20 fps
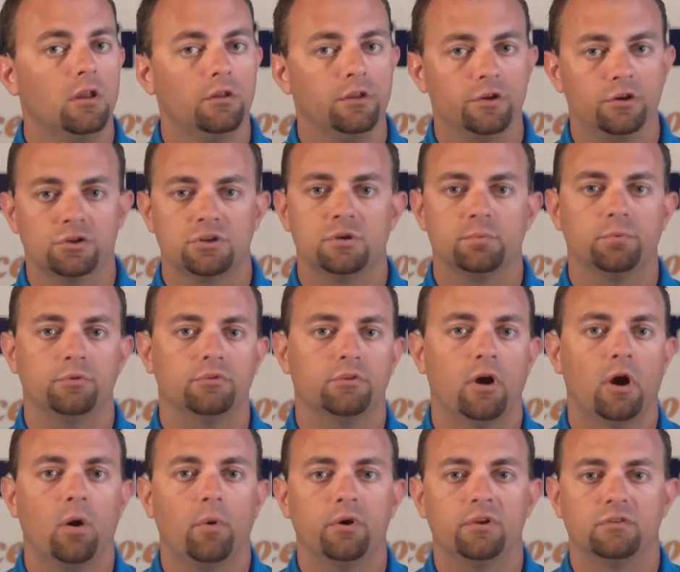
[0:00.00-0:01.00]
Leadership was
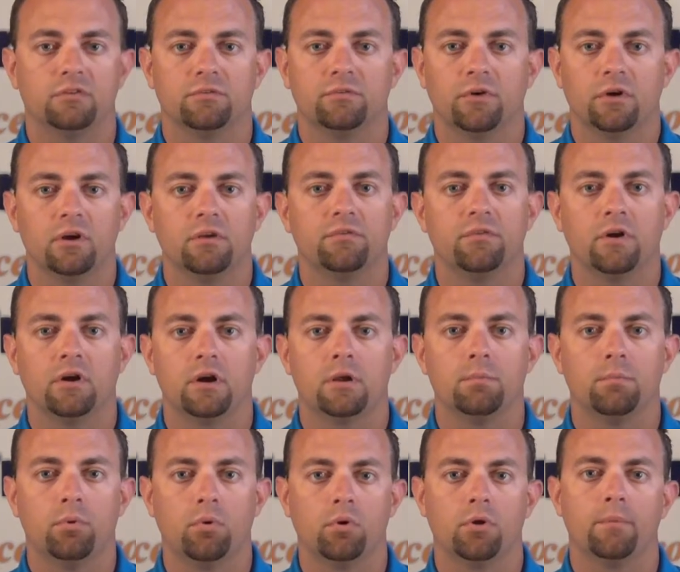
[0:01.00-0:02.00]
always a
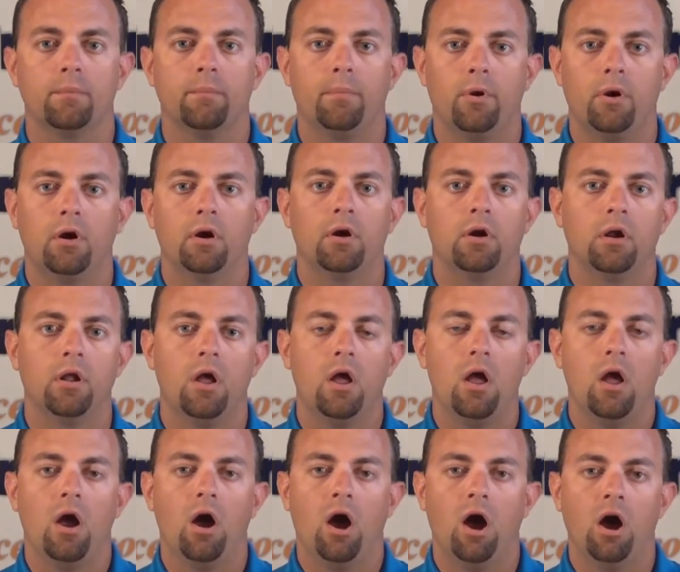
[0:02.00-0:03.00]
very important part
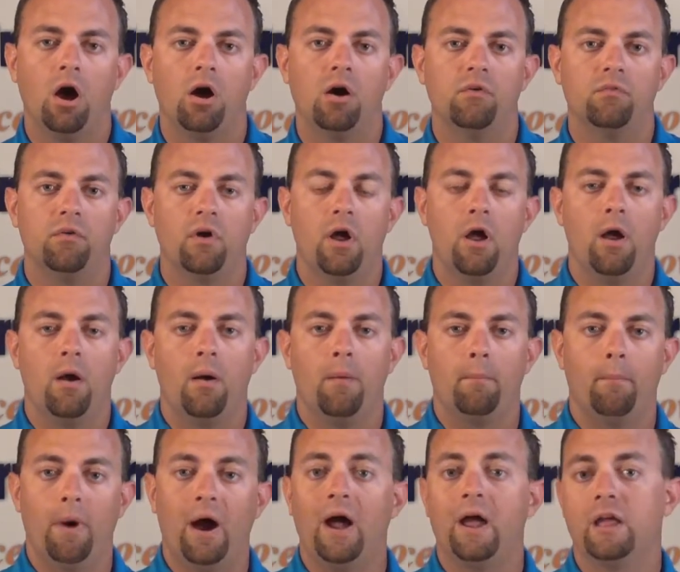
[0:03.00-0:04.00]
of
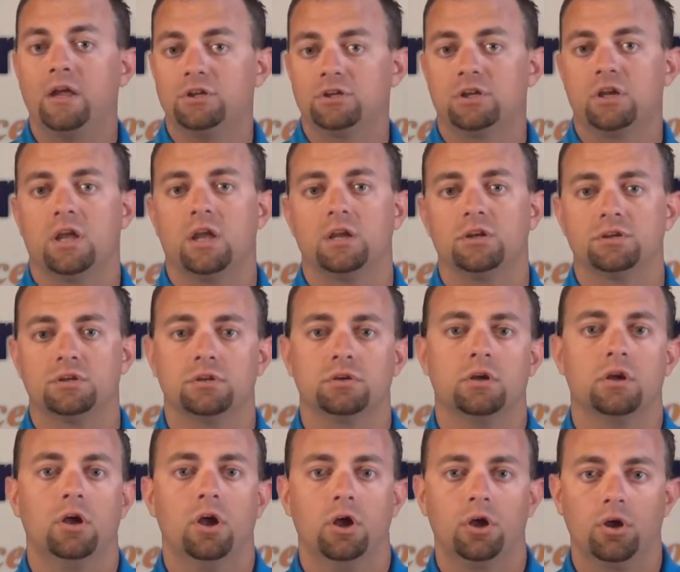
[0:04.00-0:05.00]
my
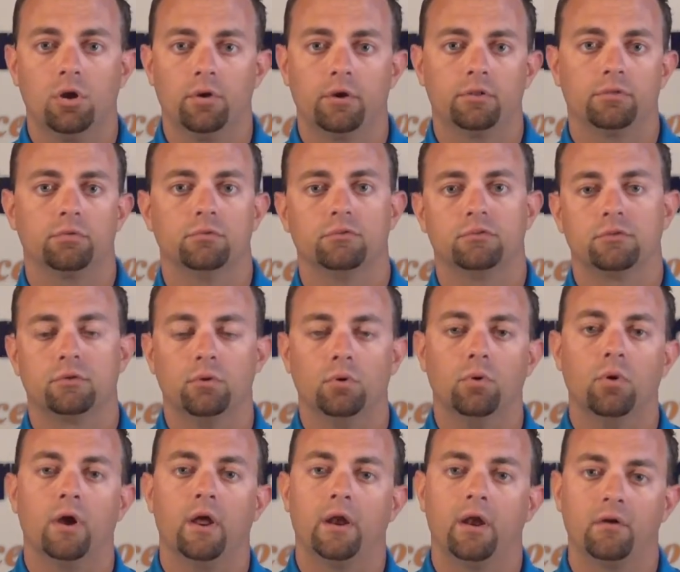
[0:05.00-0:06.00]
education going through
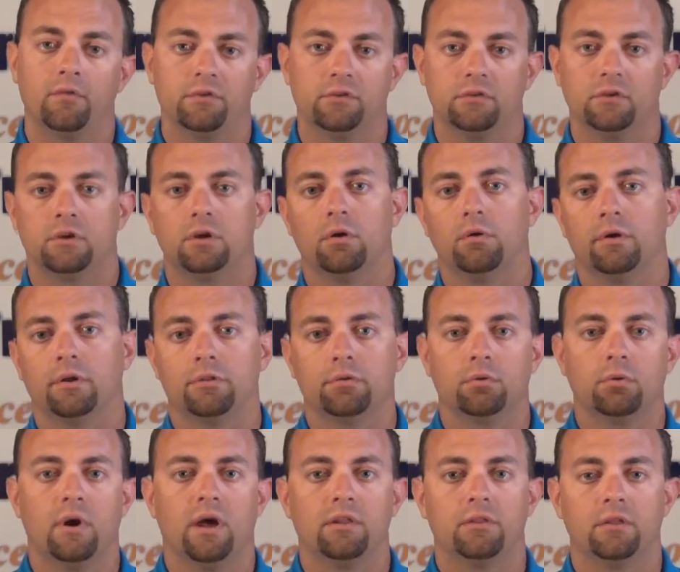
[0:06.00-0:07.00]
school and obviously going
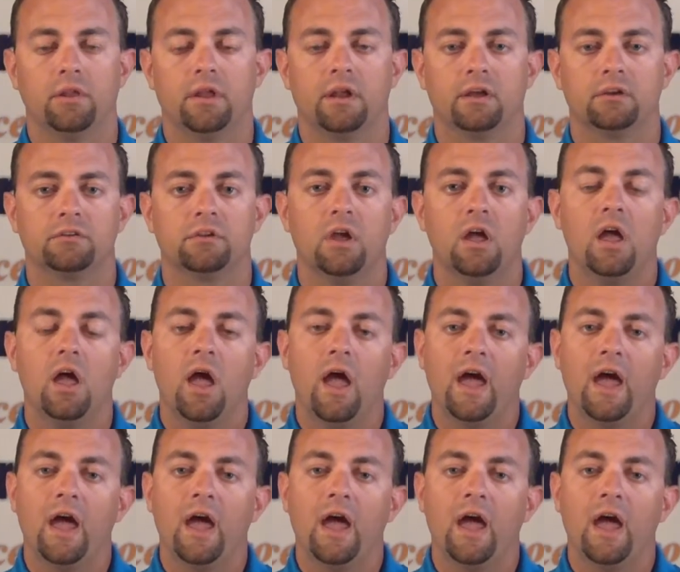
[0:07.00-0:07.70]
through athletics.